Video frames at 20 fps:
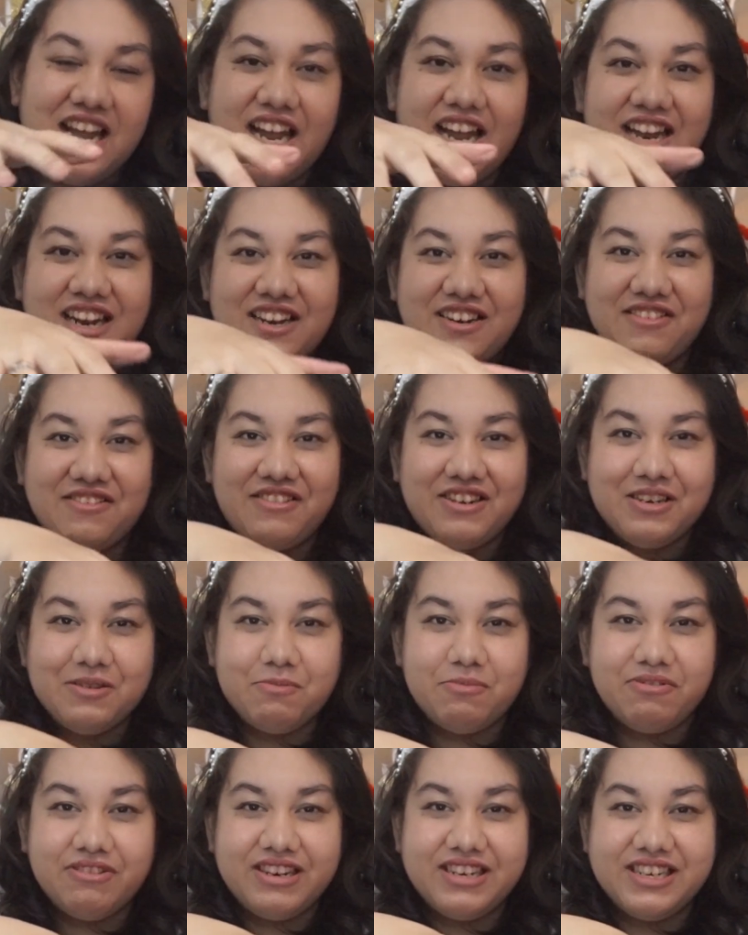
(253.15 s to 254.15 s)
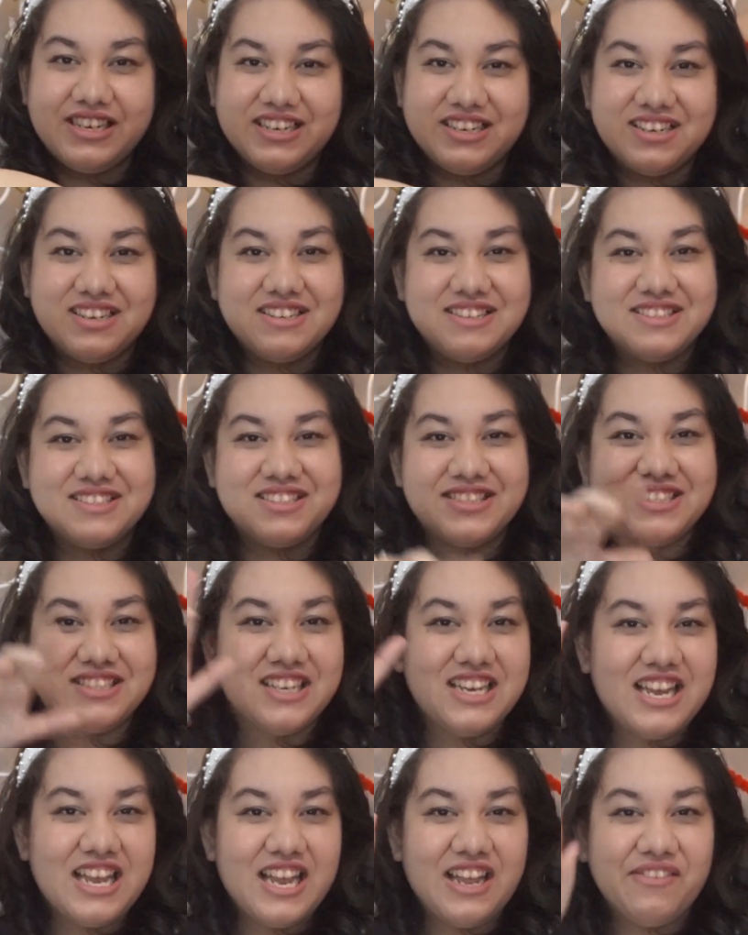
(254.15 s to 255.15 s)
And I don't want to break it, because
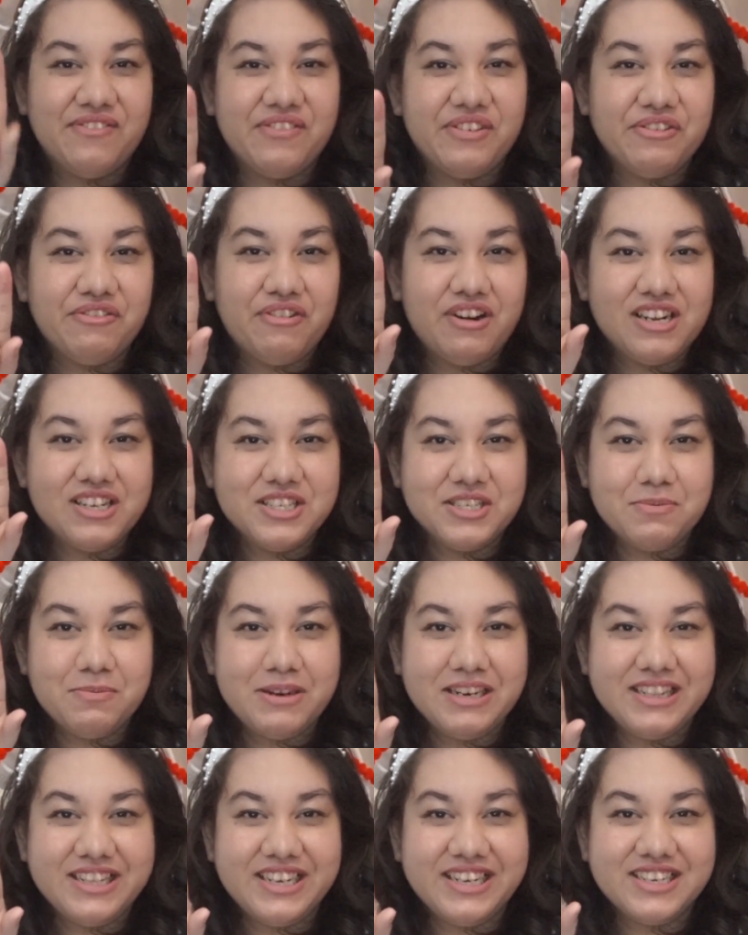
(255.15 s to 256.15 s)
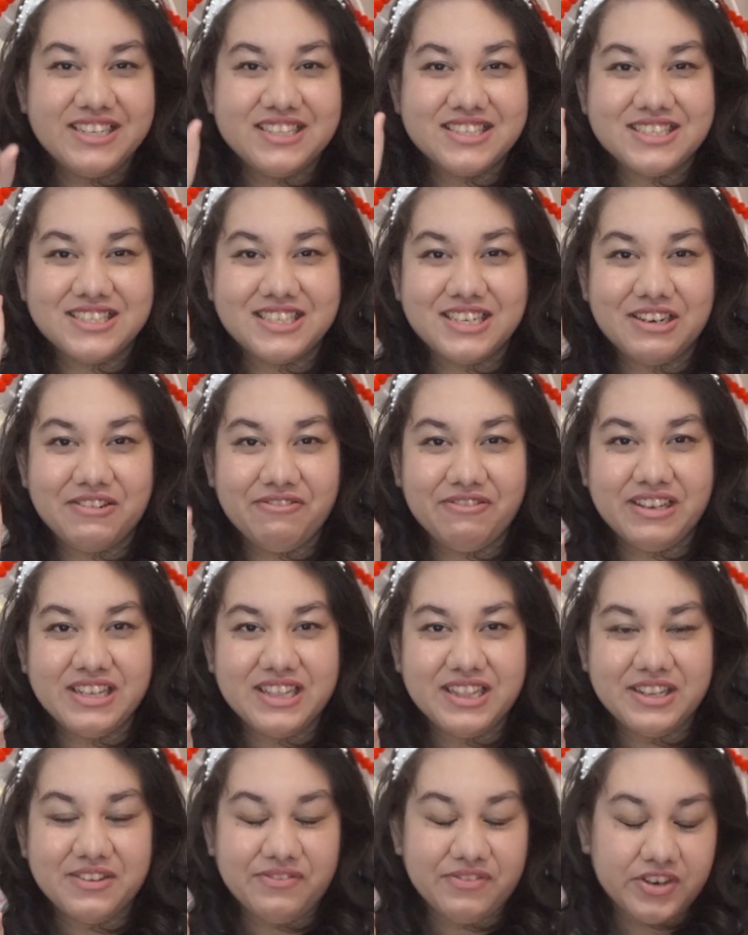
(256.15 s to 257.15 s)
if you watch my latest
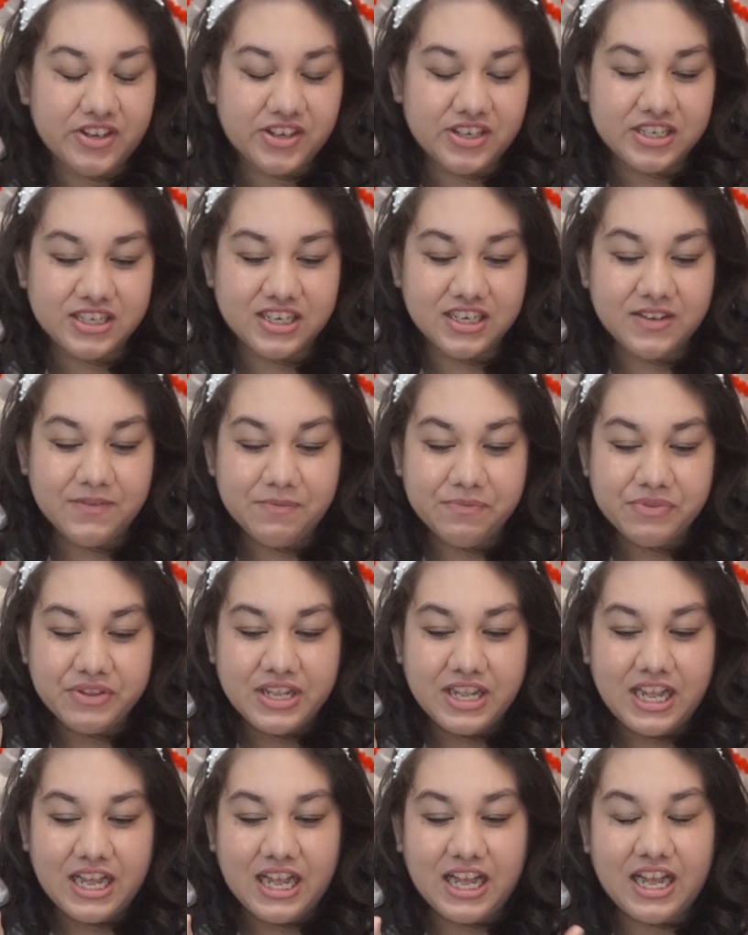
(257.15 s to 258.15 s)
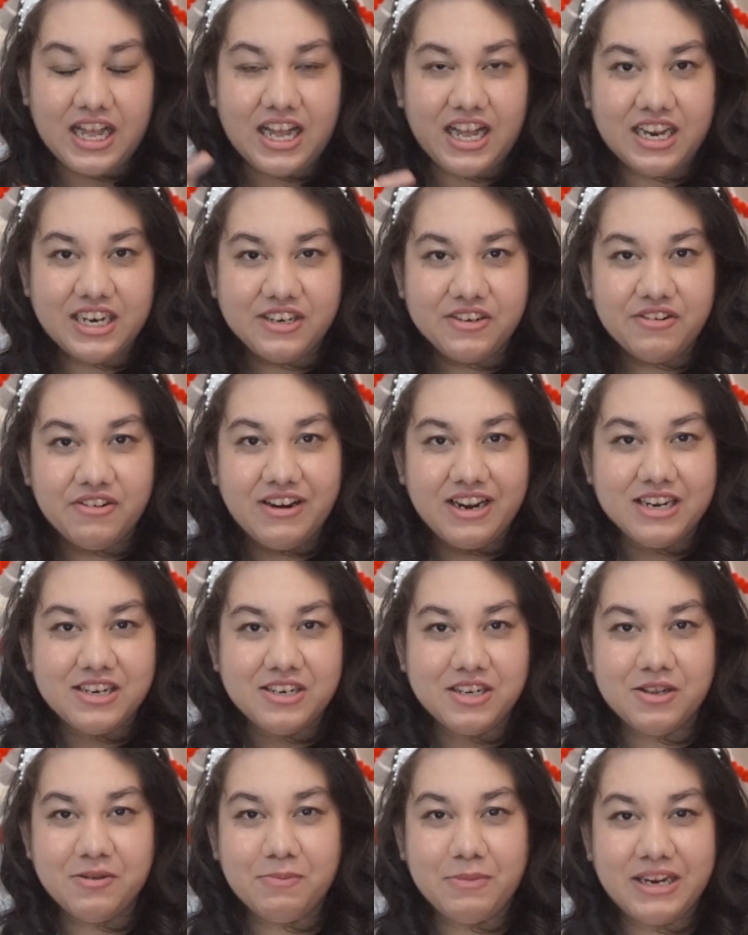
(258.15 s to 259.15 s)
weekly vlog, I cracked
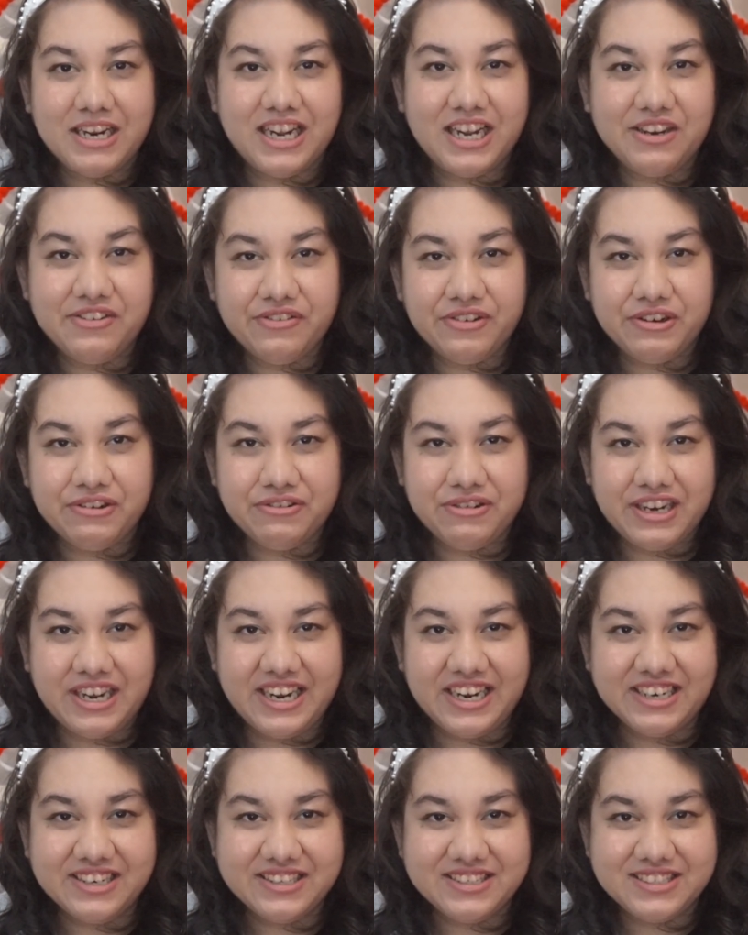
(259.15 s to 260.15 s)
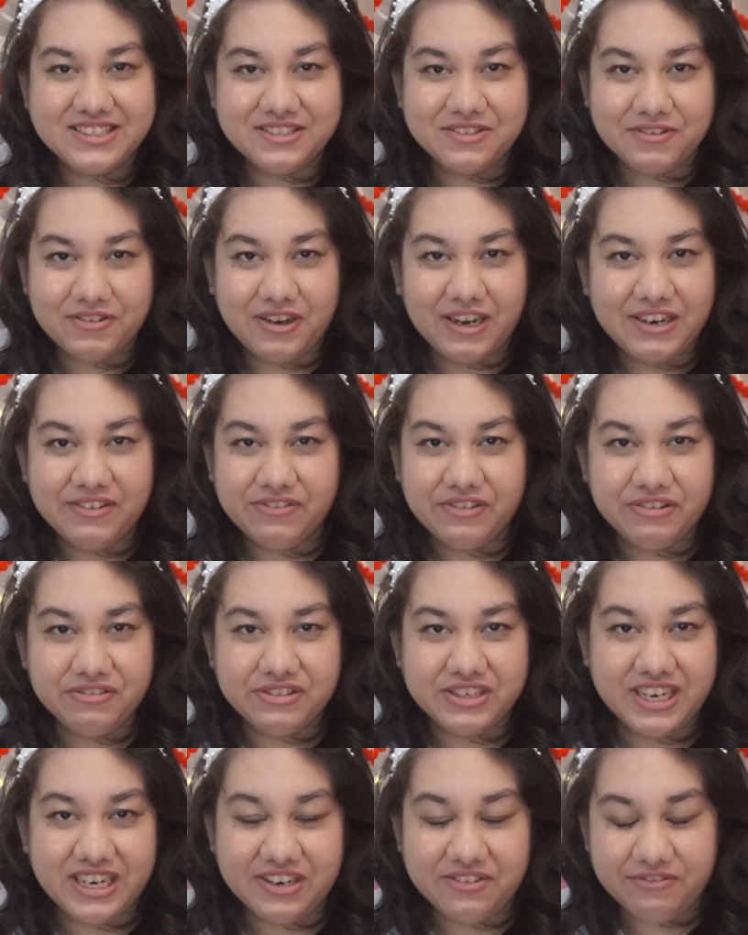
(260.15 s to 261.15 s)
my iPhone X, iPhone
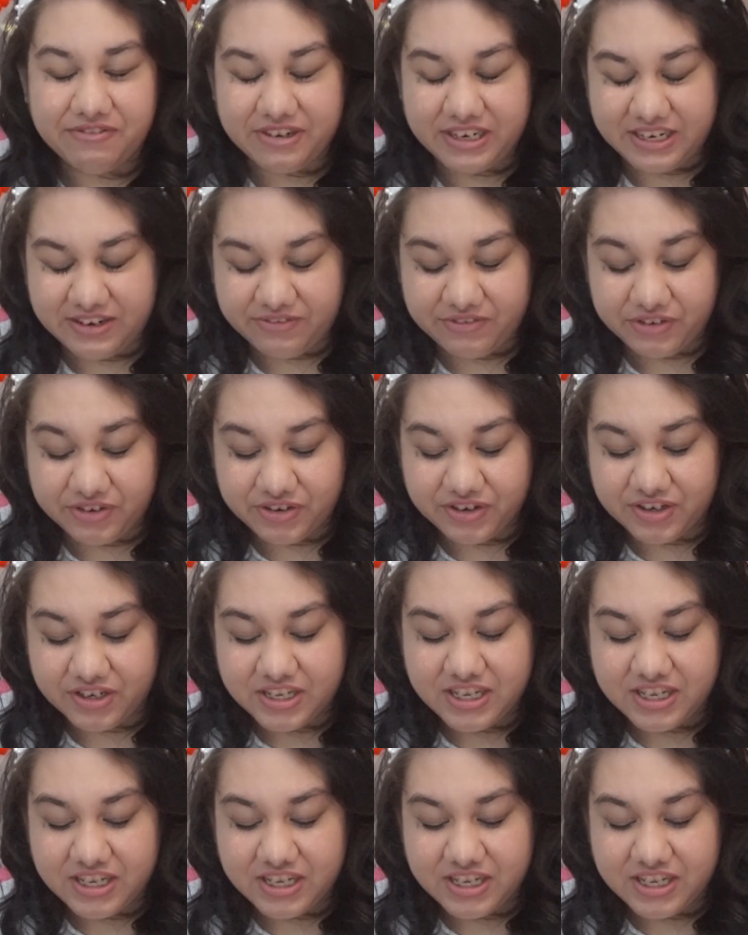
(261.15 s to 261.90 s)
10, whatever.